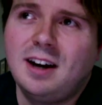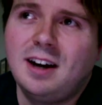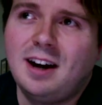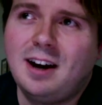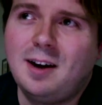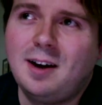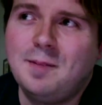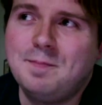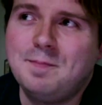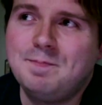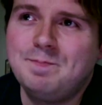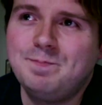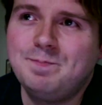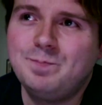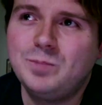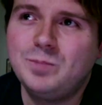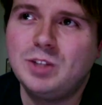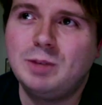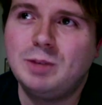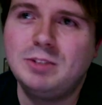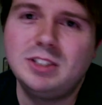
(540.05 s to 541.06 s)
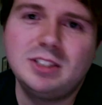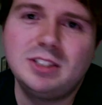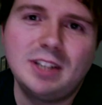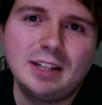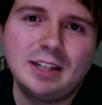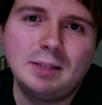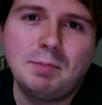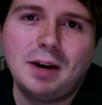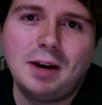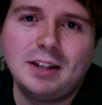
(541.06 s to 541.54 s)
So I'm just
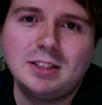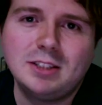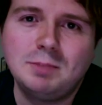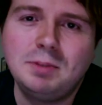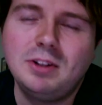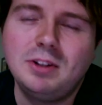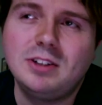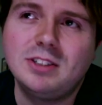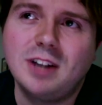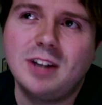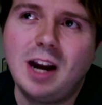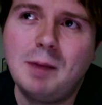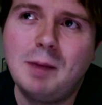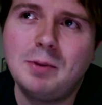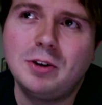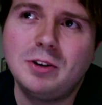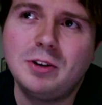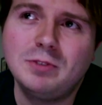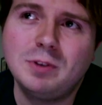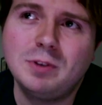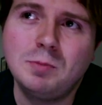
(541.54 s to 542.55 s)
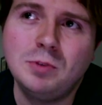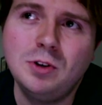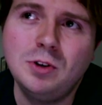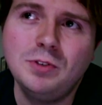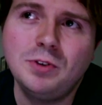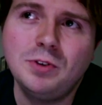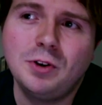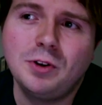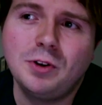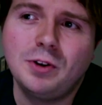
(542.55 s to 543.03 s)
saying the possibilities. Harper could
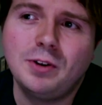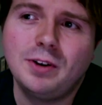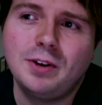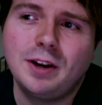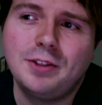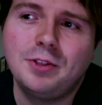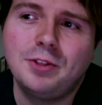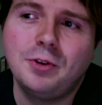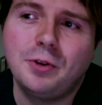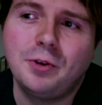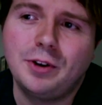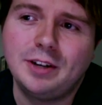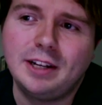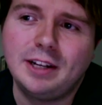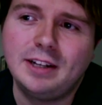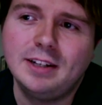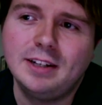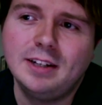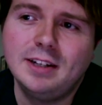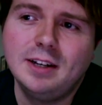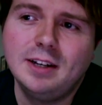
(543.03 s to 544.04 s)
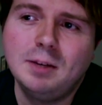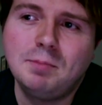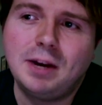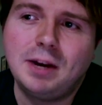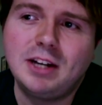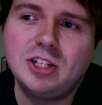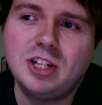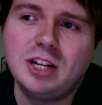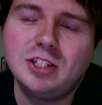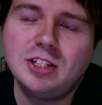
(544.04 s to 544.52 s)
remove her authority
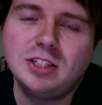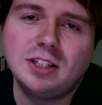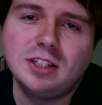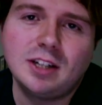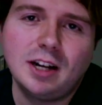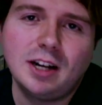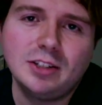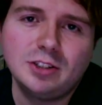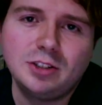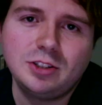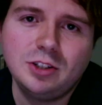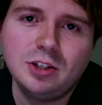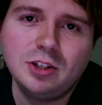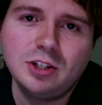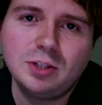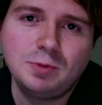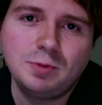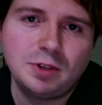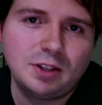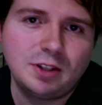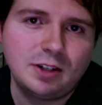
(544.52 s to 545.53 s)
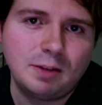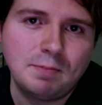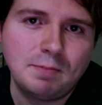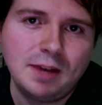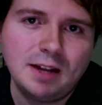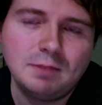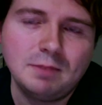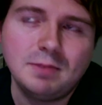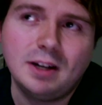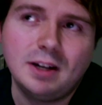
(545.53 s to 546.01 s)
by changing the Constitution with an
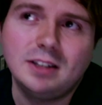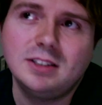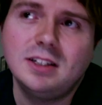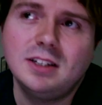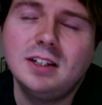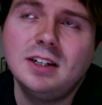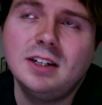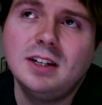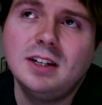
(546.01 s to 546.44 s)
amendment,